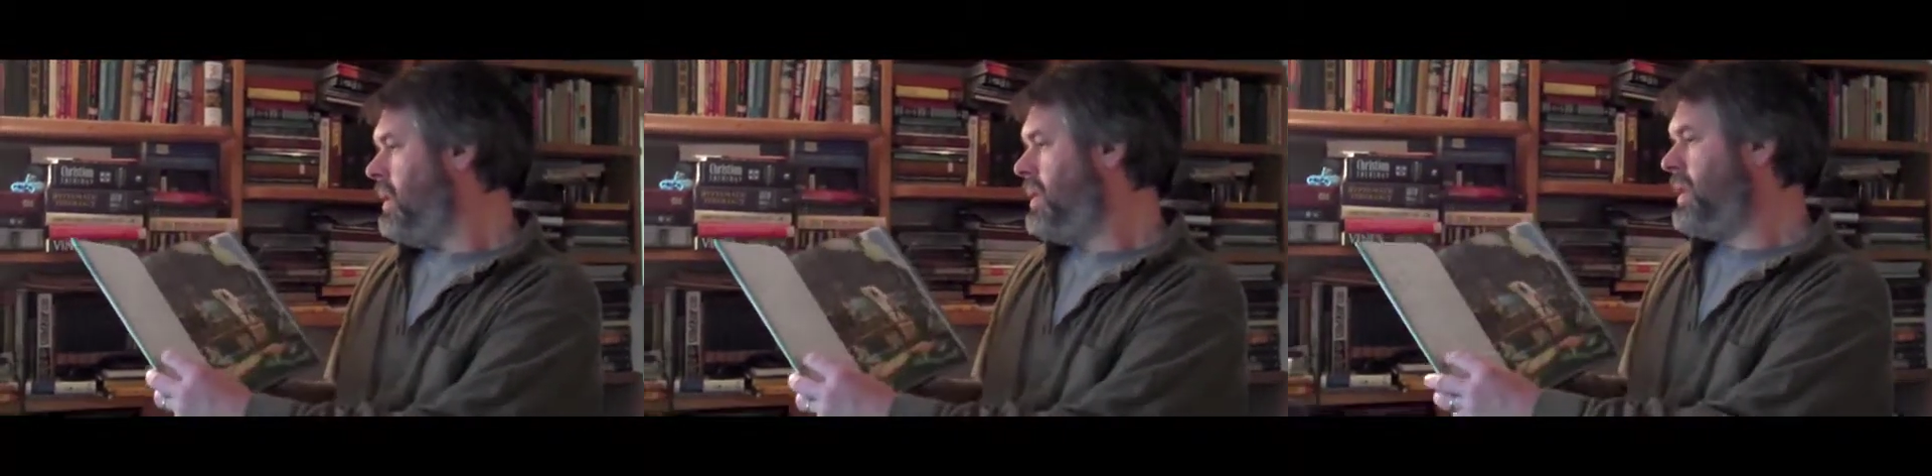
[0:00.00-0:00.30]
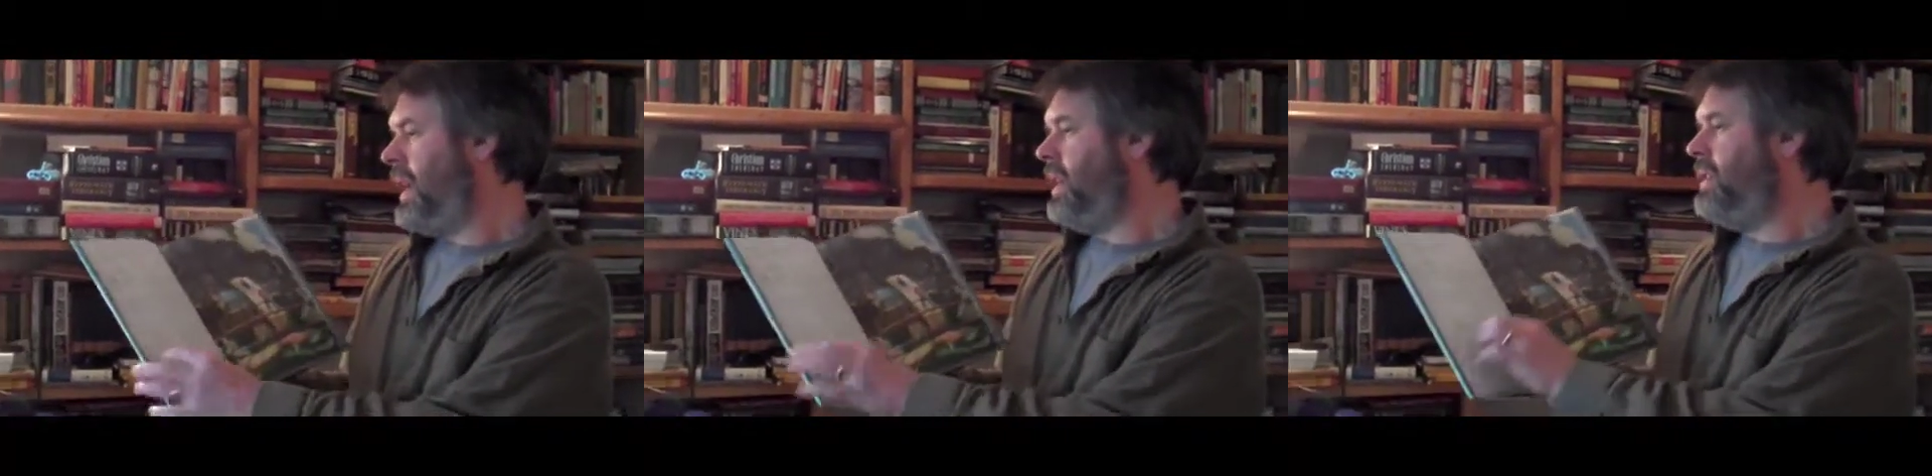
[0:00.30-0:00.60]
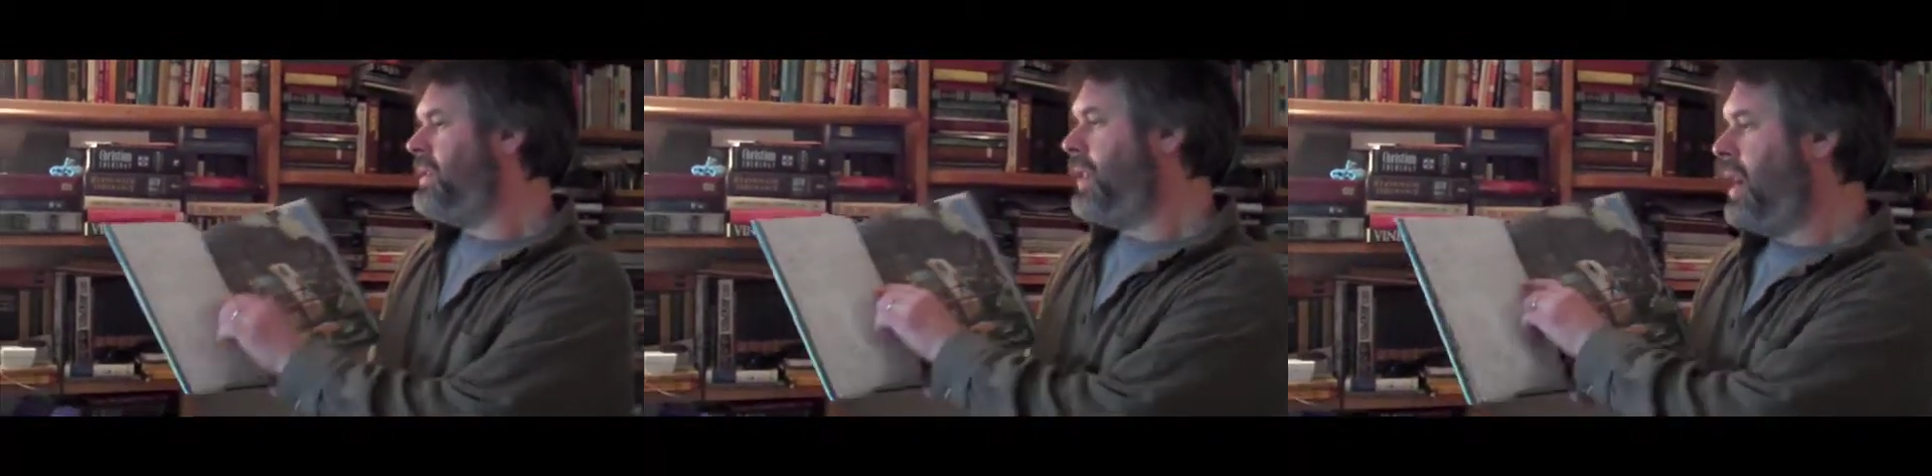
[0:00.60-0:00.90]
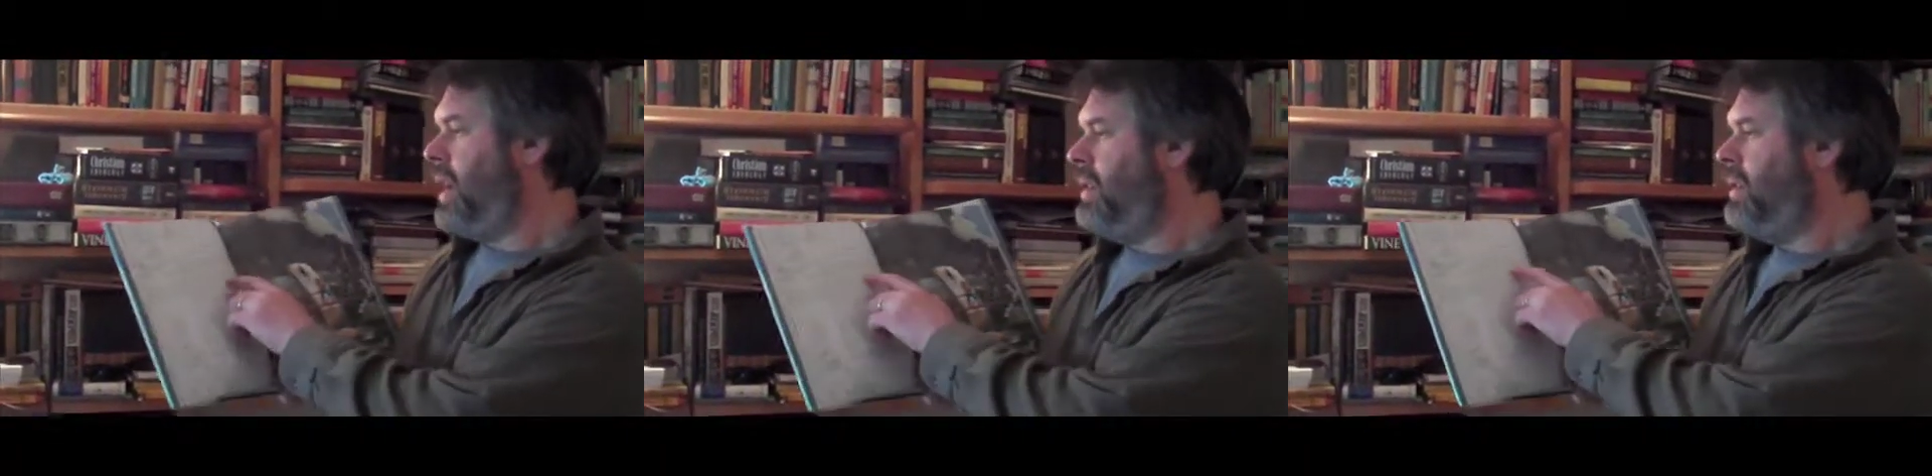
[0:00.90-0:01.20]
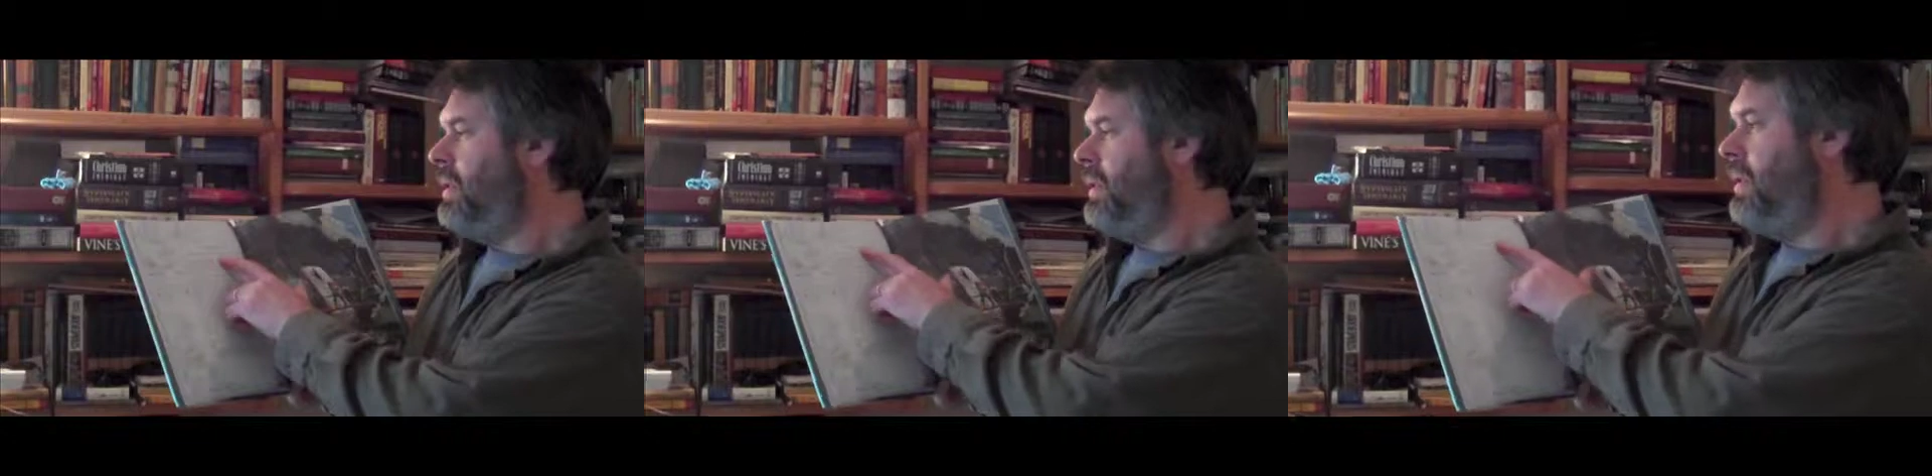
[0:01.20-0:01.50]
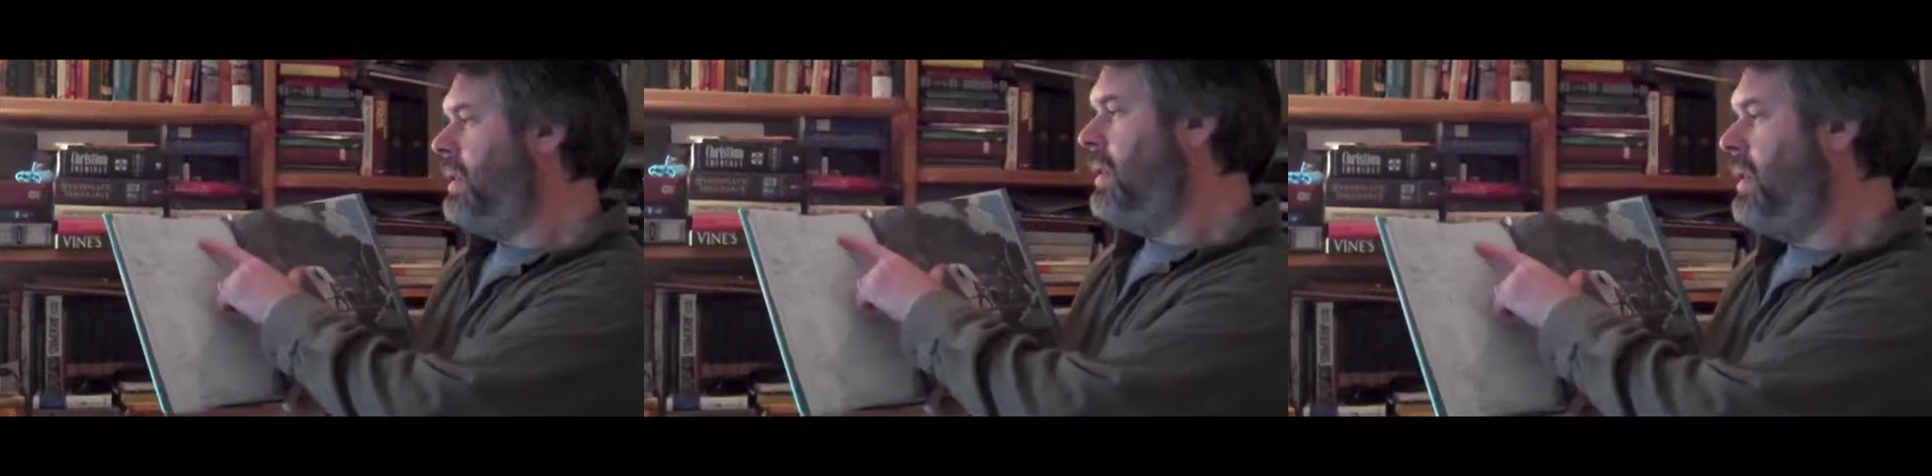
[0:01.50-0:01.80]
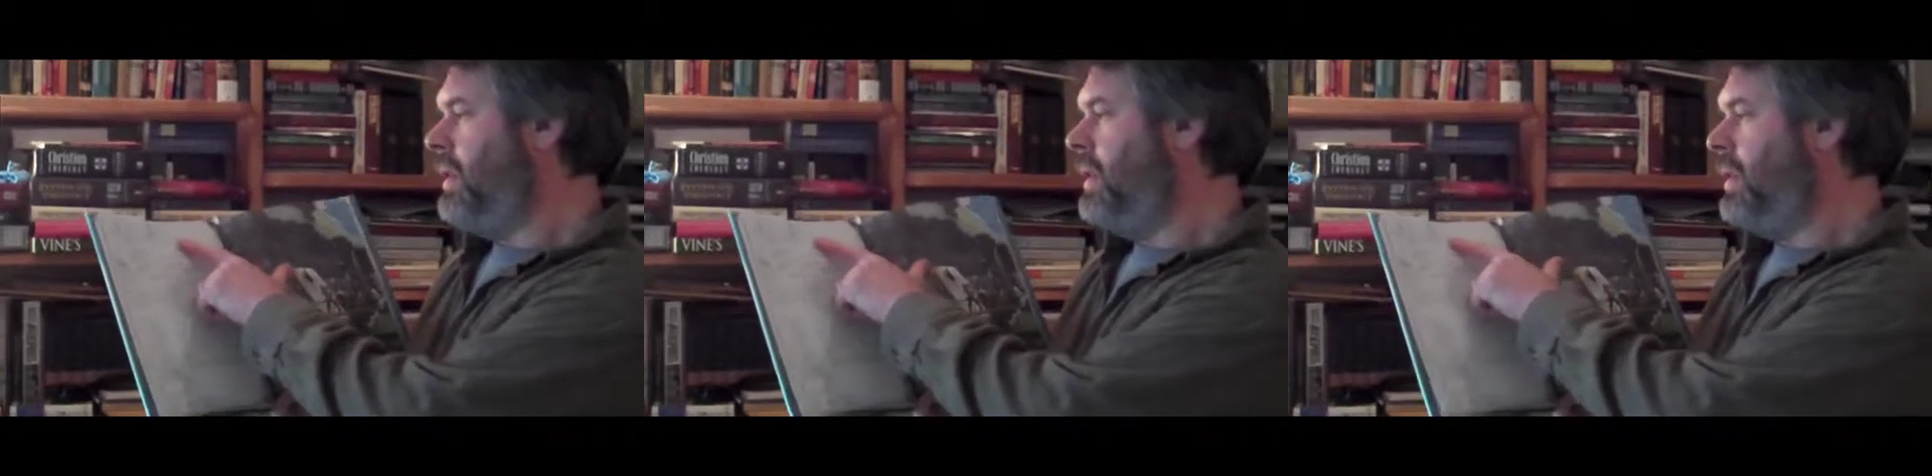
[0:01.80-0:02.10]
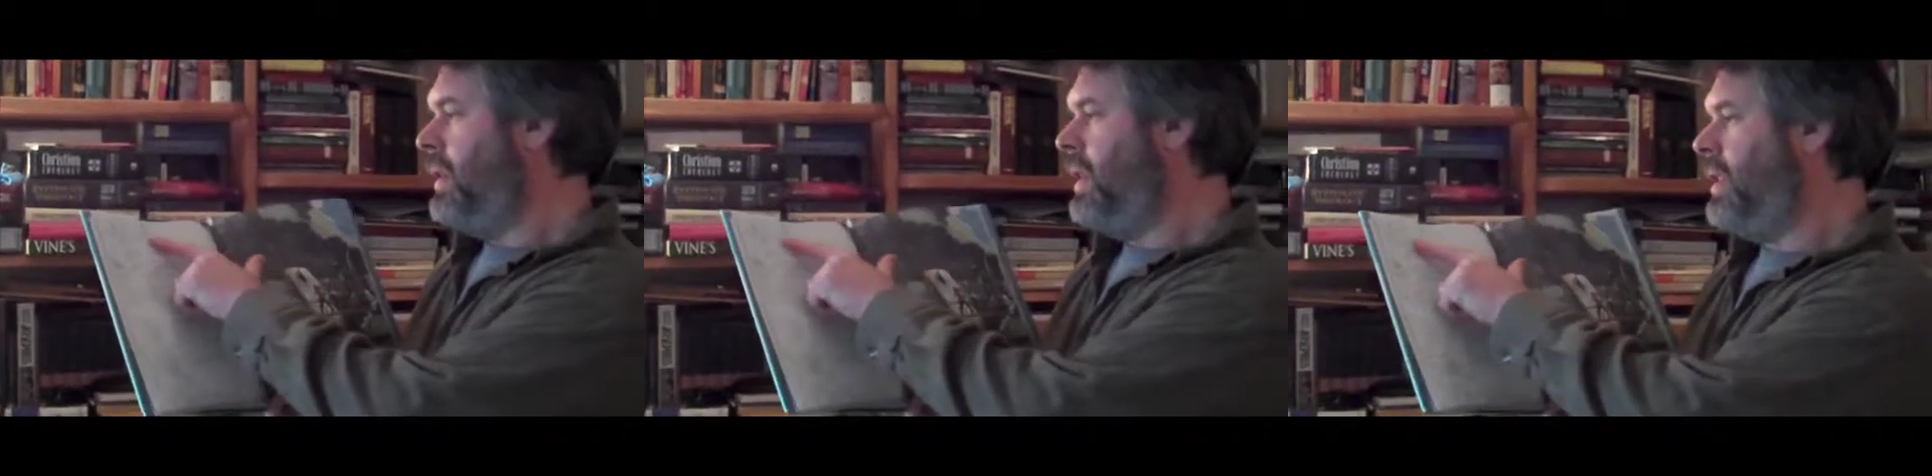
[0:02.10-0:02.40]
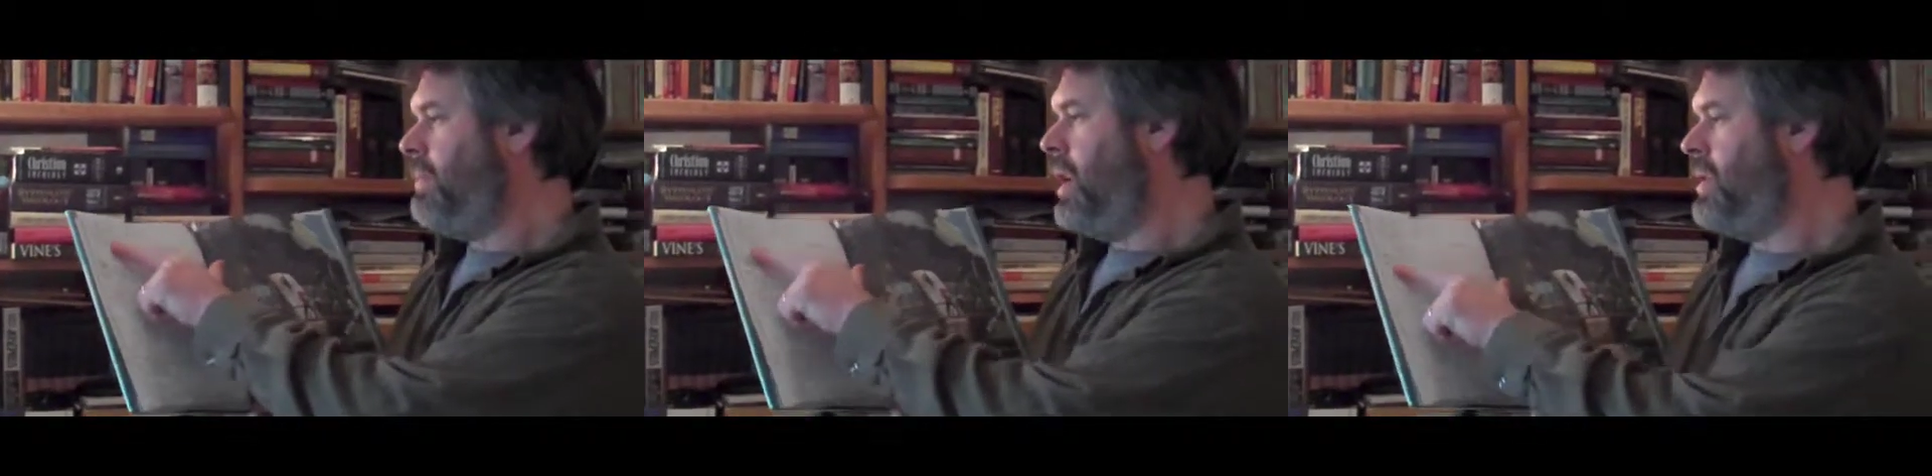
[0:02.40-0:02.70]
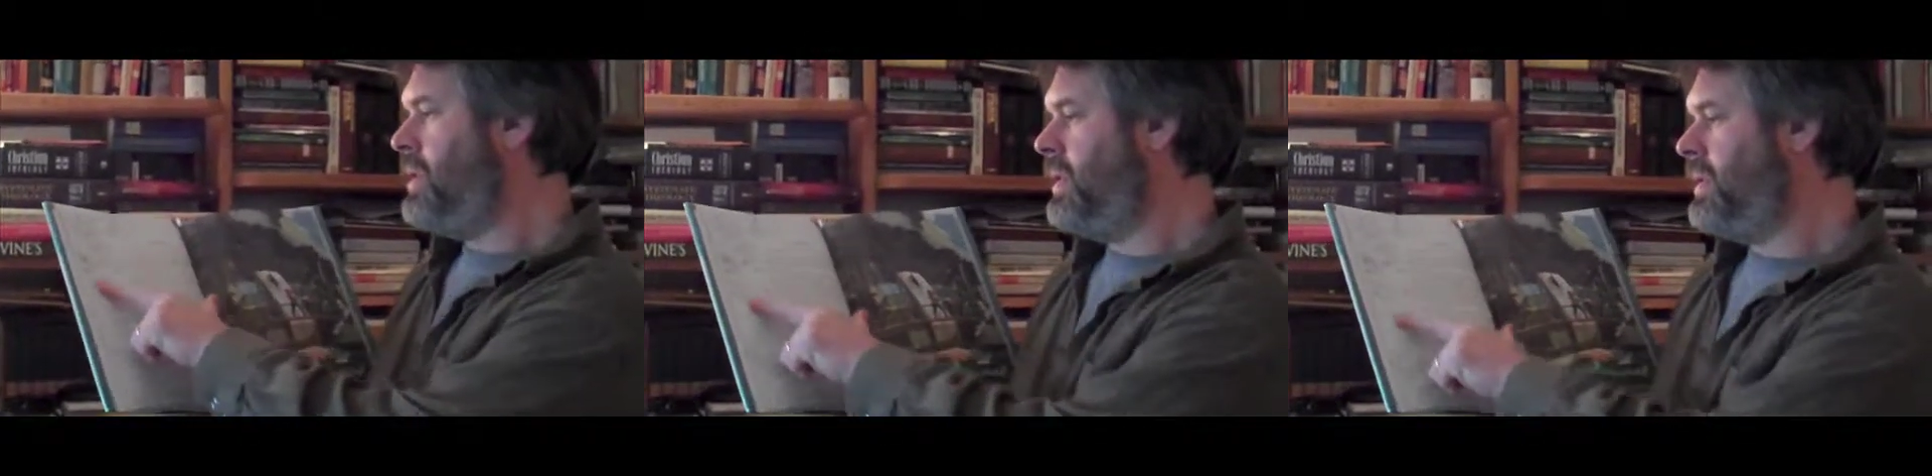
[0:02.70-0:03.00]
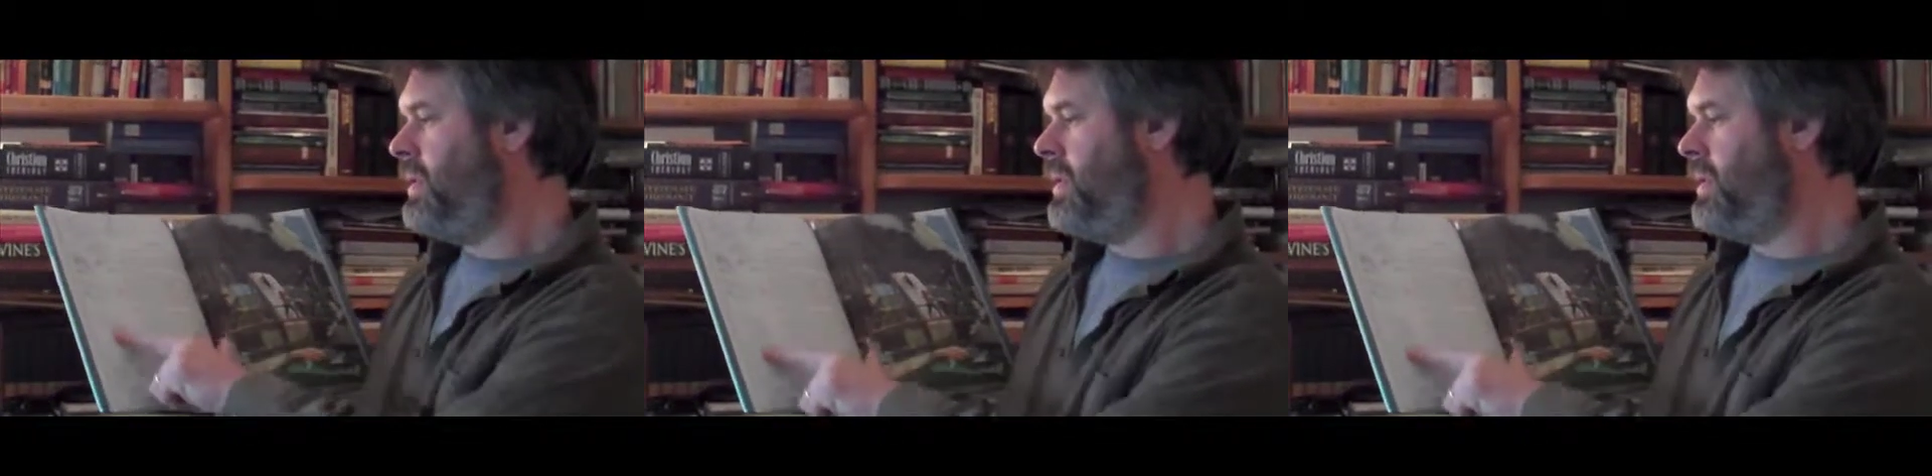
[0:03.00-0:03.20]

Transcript: is that inside, in the margins,